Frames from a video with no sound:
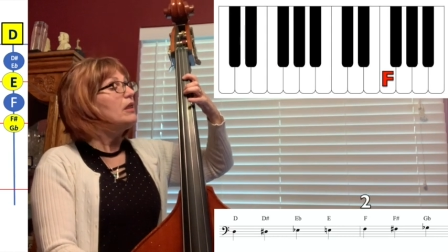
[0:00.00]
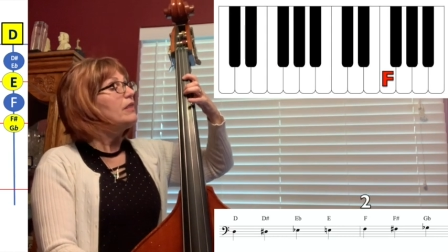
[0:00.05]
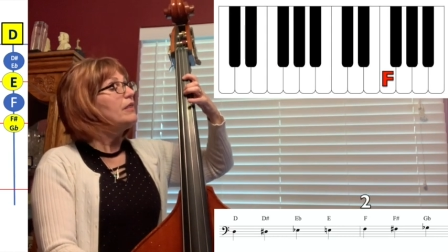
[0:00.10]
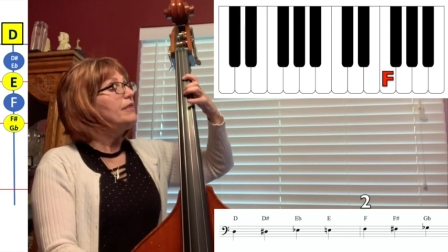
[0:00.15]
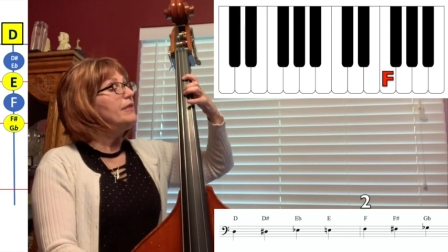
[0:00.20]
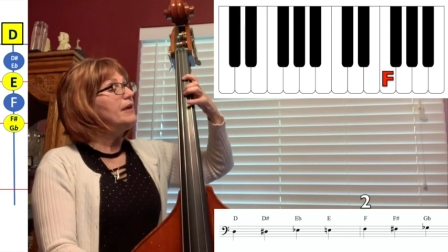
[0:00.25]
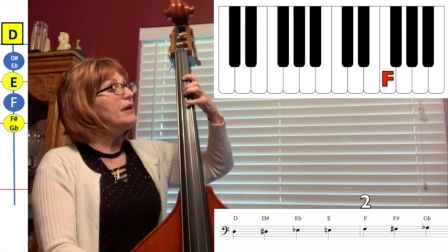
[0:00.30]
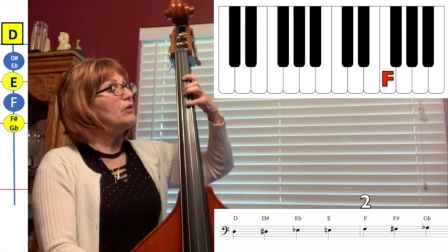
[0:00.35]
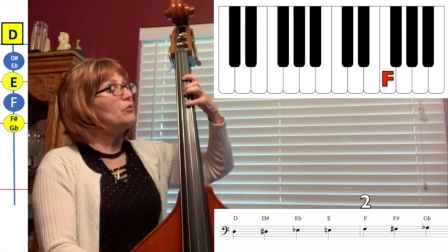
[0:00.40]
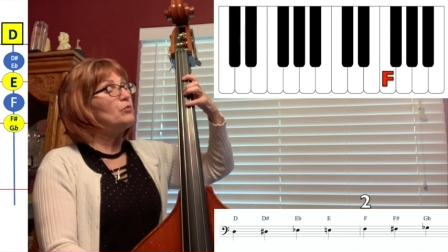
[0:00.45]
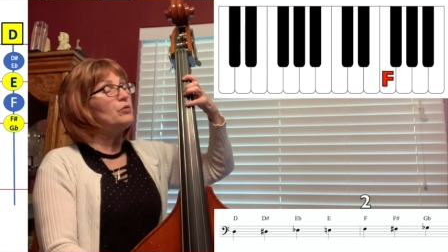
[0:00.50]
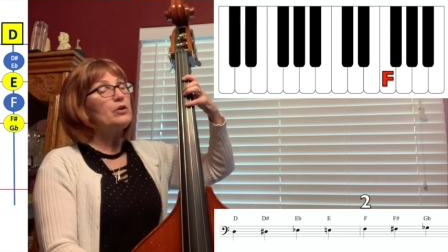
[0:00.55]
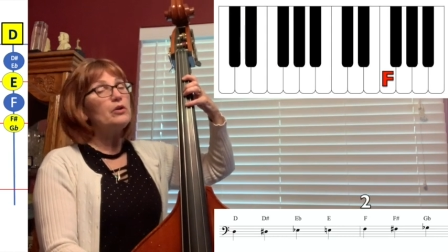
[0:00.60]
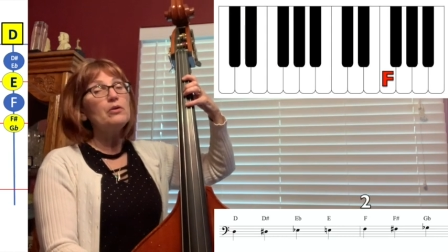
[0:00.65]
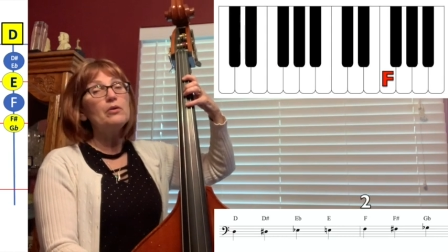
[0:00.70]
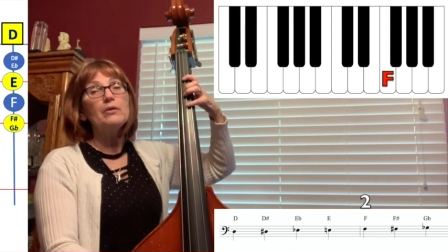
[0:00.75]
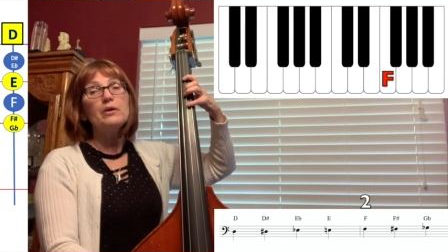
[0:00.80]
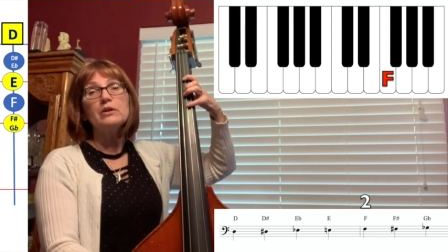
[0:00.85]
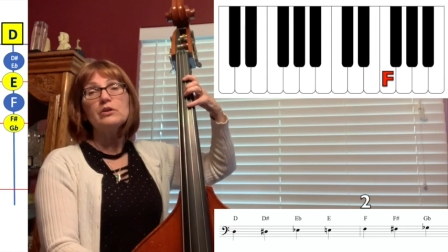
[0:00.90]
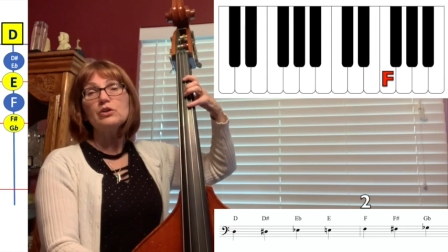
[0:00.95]
Then we're
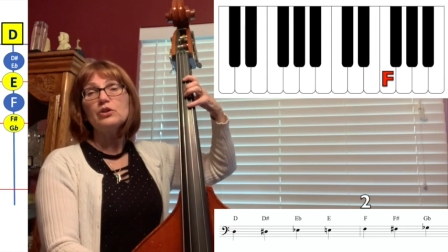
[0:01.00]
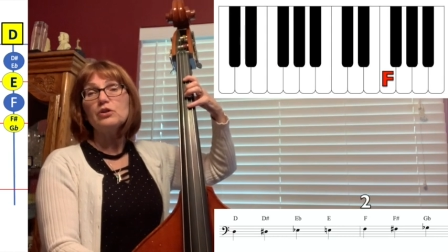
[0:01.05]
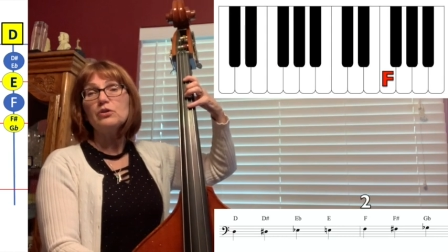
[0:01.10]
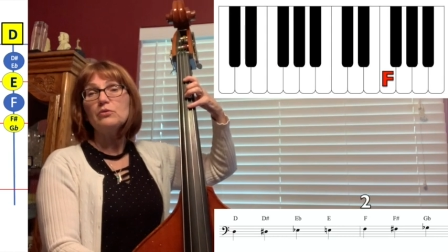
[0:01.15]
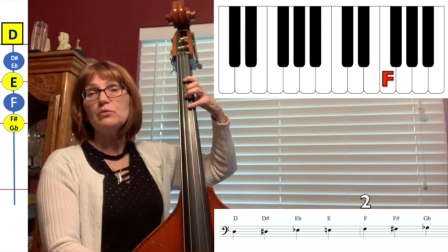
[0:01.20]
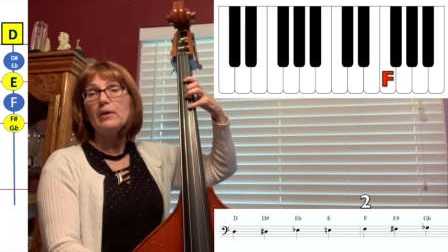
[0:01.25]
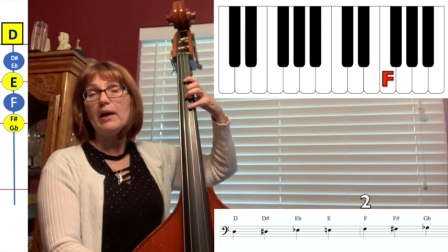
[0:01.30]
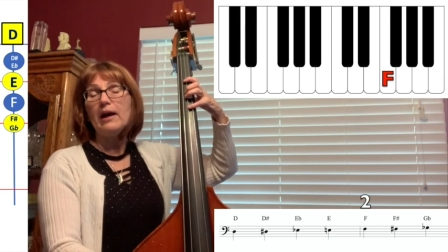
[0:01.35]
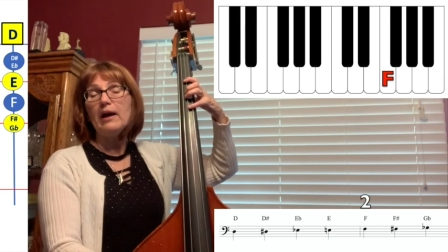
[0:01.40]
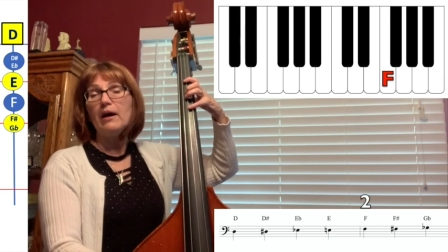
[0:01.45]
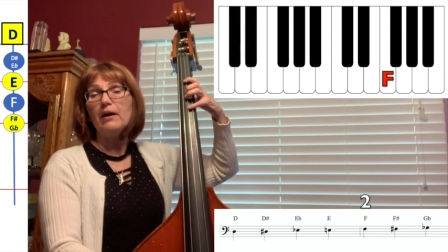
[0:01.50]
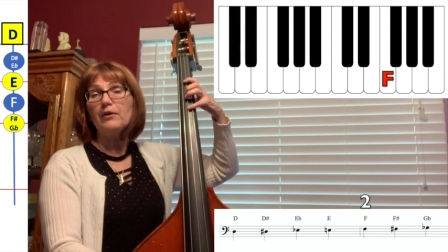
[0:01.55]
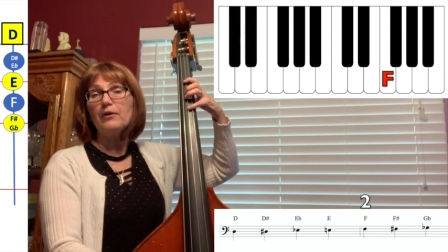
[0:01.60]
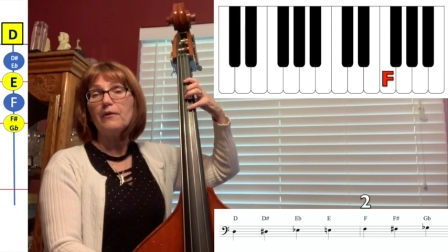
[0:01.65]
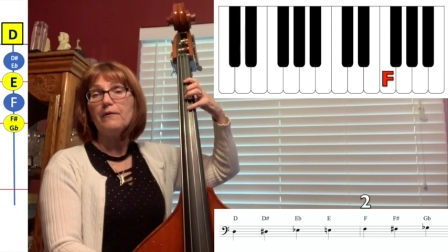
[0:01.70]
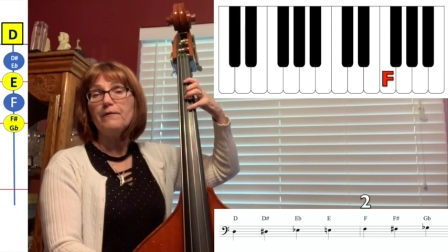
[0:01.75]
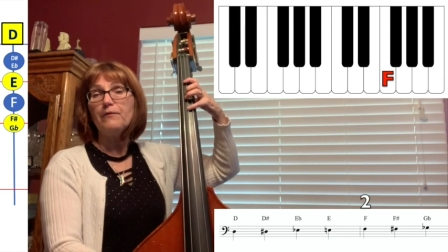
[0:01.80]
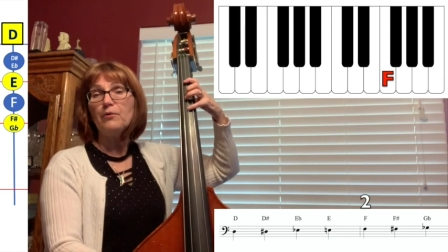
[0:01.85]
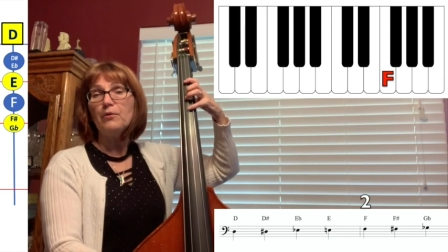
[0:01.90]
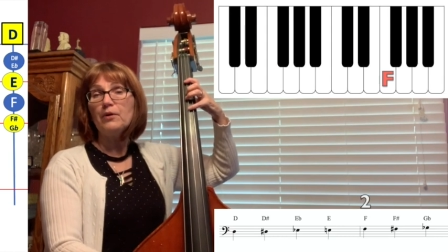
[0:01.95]
going to add
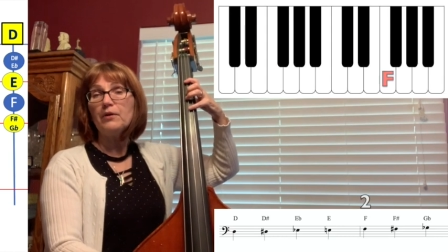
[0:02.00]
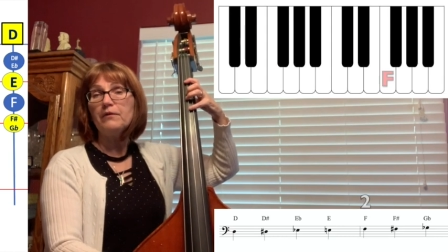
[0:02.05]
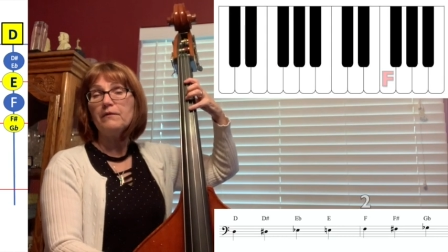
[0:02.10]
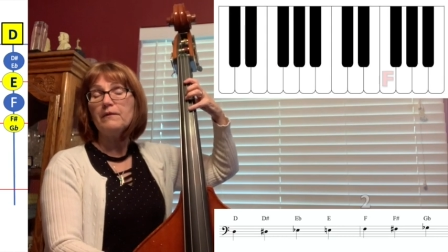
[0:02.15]
our fourth